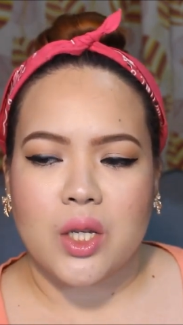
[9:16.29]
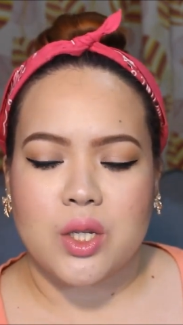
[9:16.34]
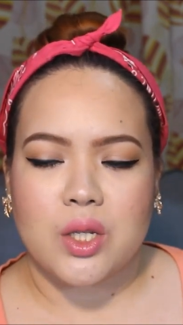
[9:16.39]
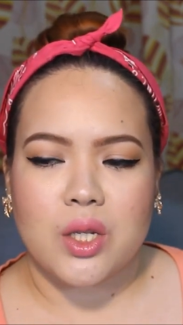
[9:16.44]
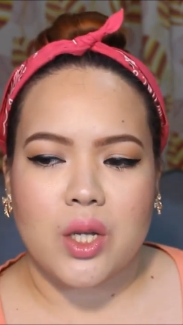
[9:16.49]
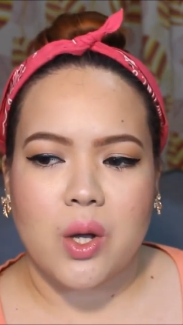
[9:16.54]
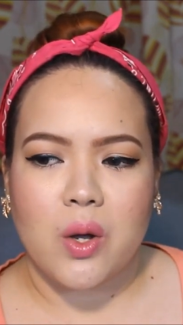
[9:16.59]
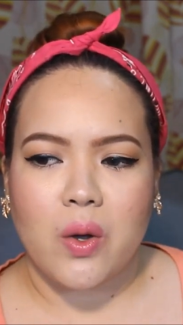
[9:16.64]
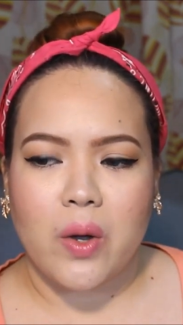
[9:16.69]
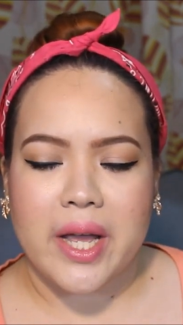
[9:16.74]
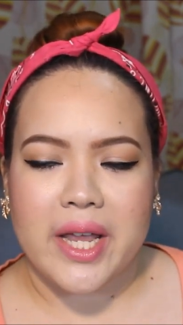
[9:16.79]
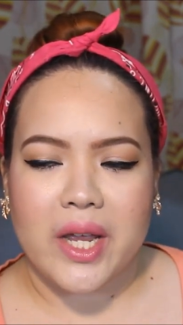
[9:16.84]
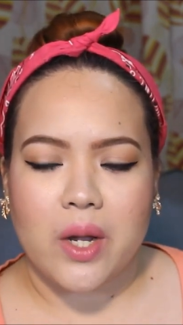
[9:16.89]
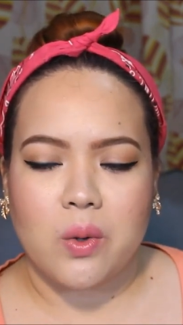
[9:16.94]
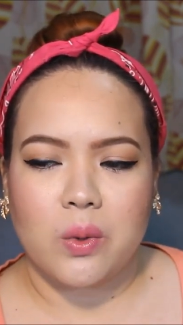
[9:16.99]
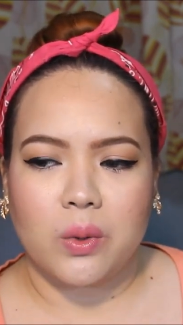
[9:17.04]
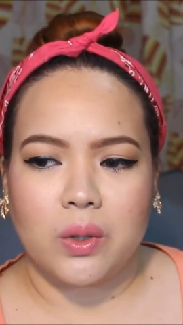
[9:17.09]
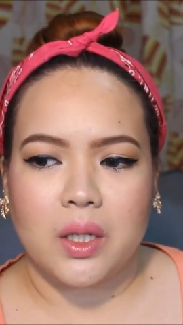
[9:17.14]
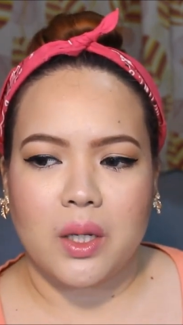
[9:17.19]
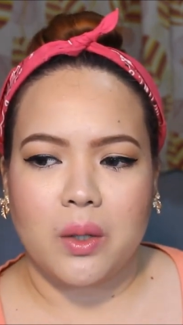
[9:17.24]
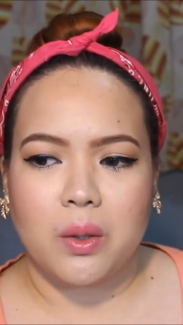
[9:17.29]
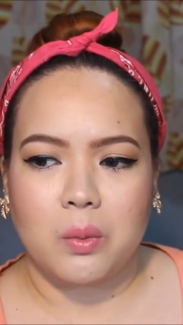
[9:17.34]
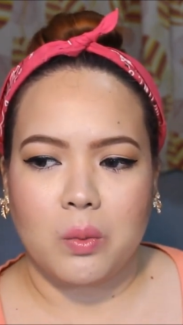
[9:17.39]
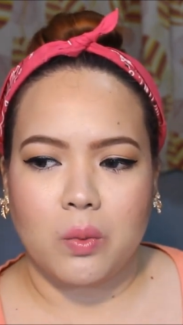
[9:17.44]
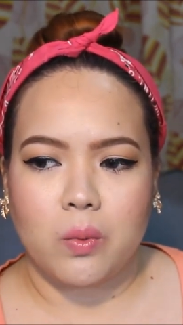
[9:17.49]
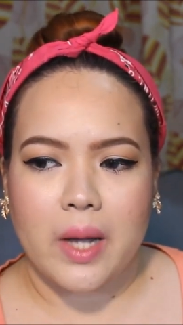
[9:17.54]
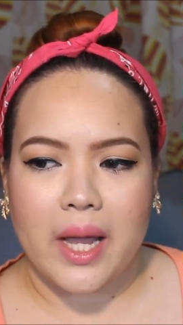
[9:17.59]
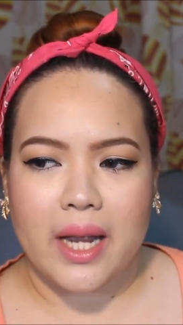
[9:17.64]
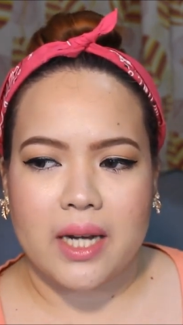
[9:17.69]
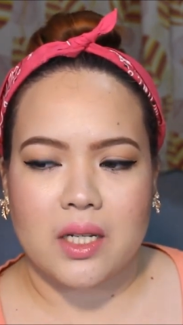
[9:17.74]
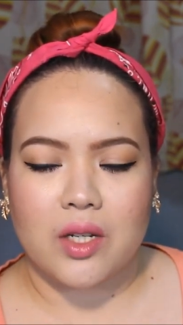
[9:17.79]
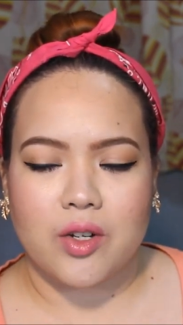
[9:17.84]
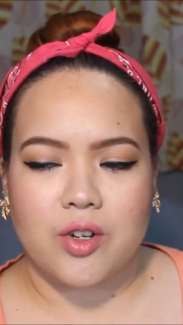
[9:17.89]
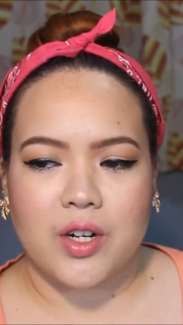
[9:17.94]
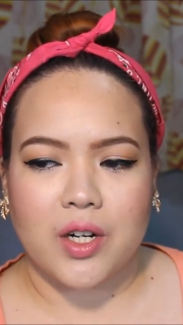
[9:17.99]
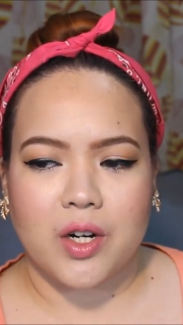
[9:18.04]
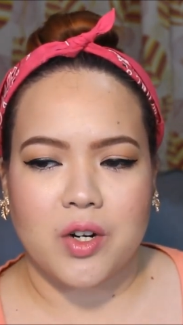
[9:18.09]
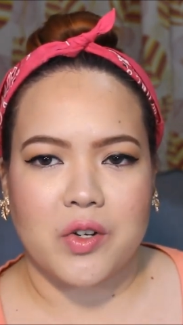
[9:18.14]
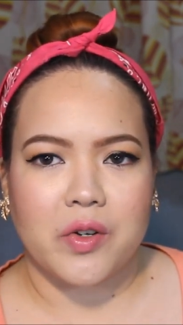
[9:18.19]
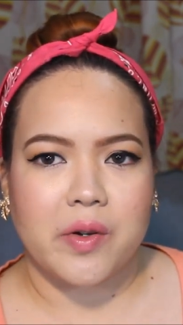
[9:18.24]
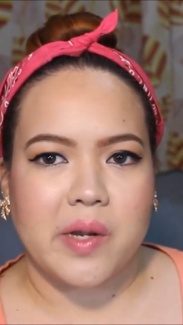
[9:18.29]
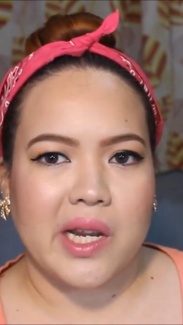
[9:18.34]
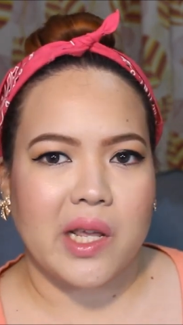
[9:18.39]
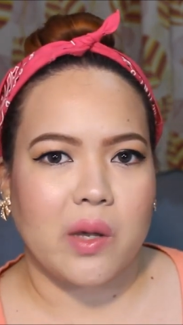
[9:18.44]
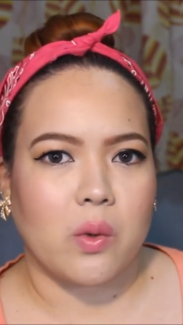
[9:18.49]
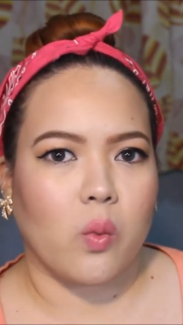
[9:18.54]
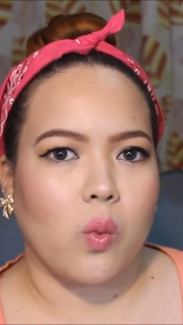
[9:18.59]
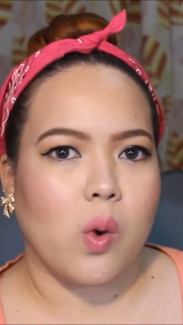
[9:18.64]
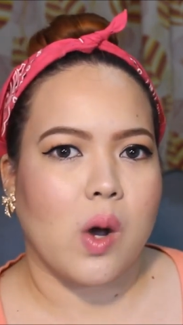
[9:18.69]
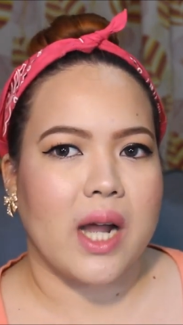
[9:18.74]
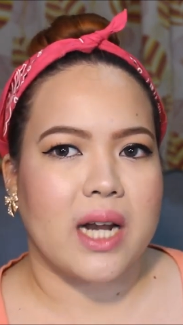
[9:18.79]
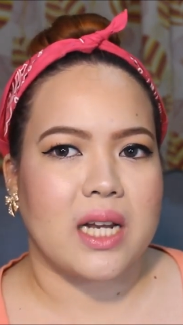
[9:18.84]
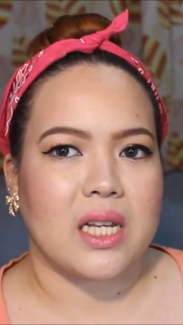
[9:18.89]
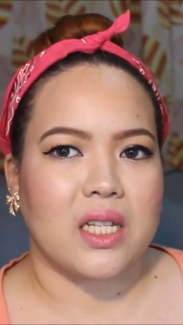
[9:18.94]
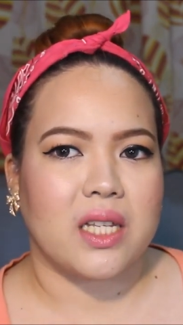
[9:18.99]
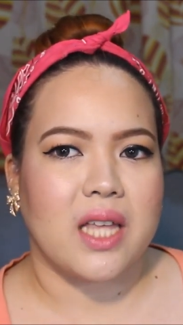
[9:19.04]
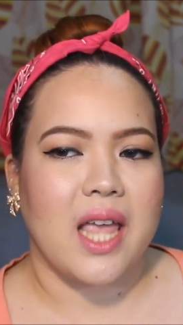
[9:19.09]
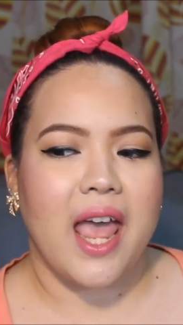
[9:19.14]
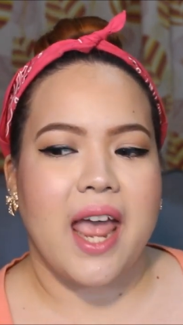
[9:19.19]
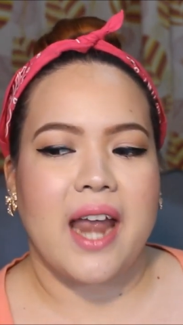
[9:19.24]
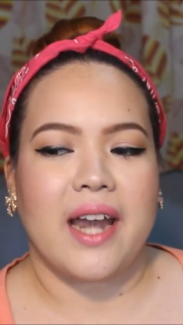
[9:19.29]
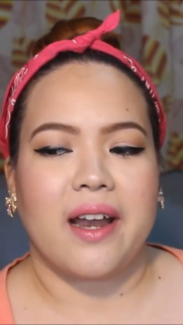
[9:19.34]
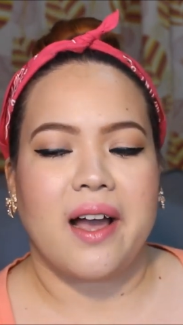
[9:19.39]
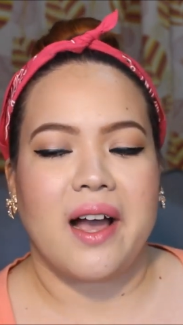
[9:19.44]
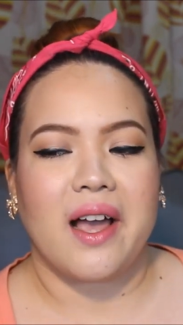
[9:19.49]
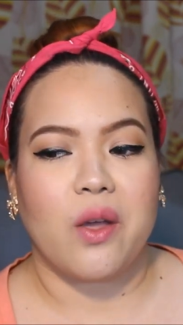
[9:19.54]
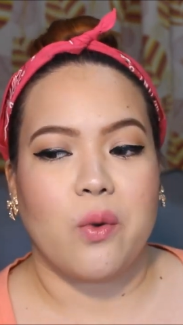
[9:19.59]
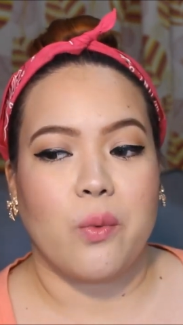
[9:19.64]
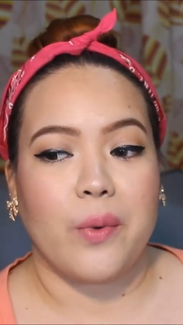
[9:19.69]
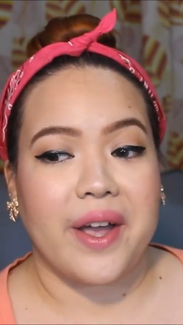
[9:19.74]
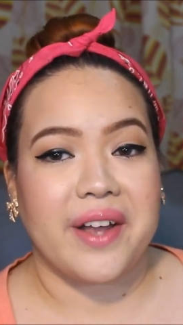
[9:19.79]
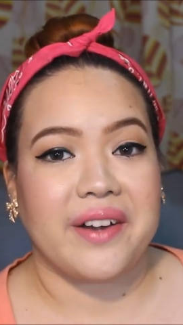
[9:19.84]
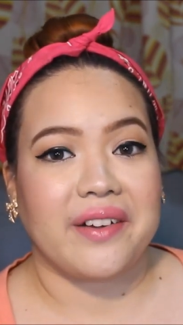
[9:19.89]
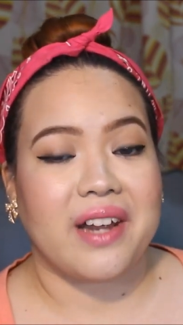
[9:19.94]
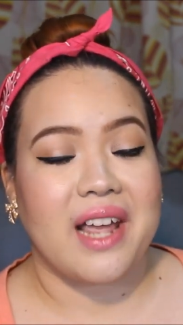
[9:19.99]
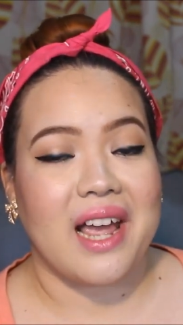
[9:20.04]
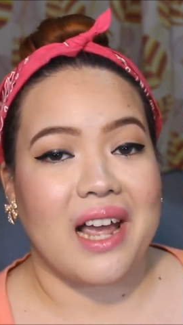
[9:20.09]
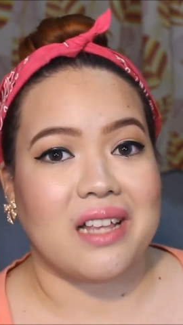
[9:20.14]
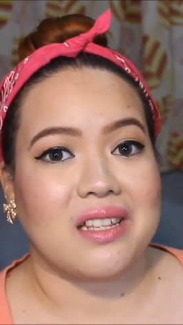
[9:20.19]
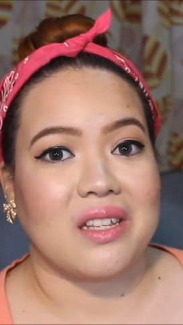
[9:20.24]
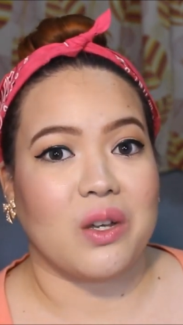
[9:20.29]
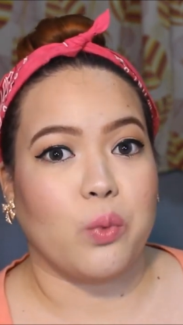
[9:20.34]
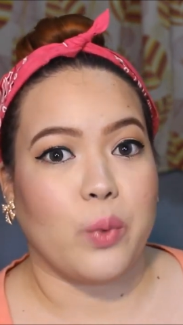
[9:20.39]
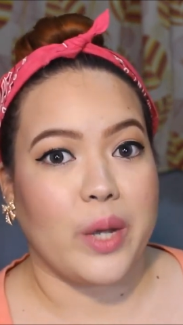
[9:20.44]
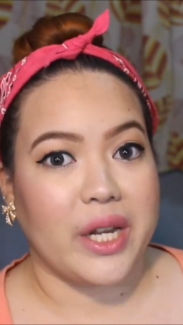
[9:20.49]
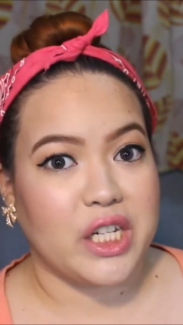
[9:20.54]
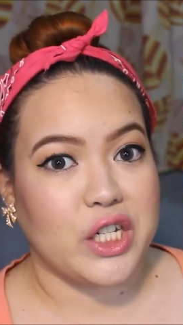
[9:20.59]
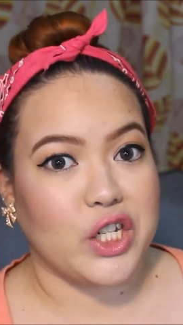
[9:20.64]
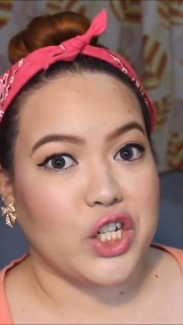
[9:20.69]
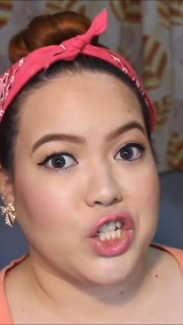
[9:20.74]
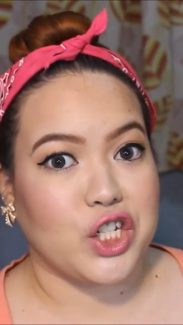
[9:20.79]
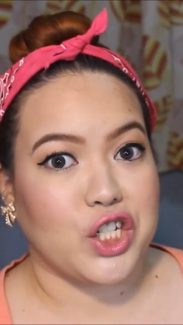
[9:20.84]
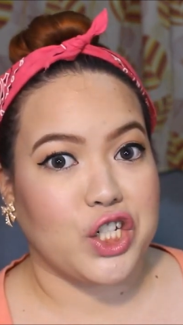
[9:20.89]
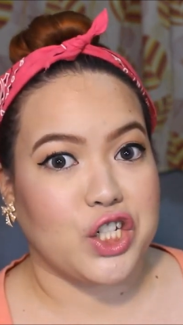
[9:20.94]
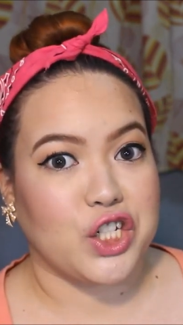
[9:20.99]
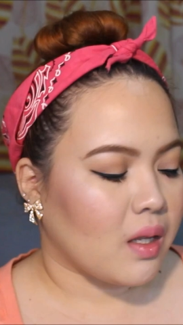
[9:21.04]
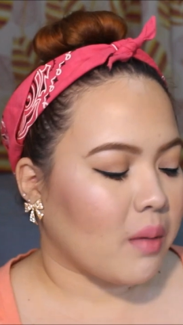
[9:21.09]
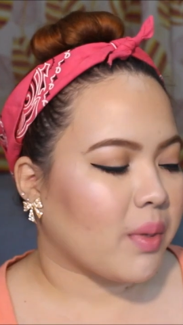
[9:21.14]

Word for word: So I only went trick-or-treating once and I went as a witch.